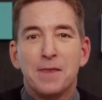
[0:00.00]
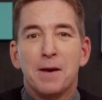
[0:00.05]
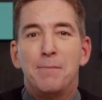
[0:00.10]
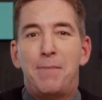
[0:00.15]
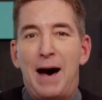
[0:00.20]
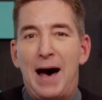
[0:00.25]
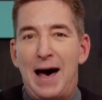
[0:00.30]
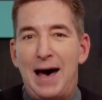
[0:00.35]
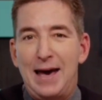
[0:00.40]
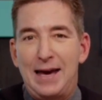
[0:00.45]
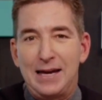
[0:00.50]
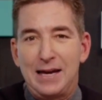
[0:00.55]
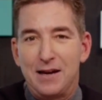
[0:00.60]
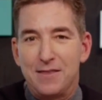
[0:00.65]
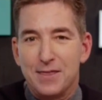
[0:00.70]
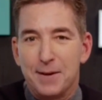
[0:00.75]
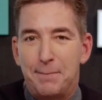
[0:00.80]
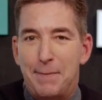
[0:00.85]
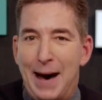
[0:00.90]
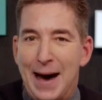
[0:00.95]
by
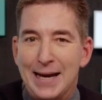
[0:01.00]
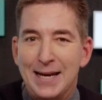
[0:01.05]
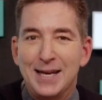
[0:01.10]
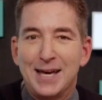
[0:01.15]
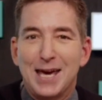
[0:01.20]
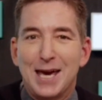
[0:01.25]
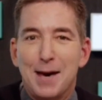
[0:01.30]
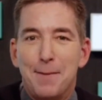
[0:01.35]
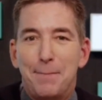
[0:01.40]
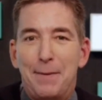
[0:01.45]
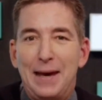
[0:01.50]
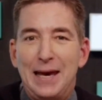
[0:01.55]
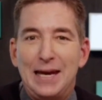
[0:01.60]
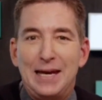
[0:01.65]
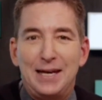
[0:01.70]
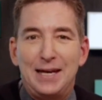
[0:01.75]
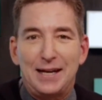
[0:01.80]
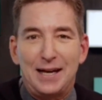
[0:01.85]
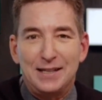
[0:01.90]
the Biden campaign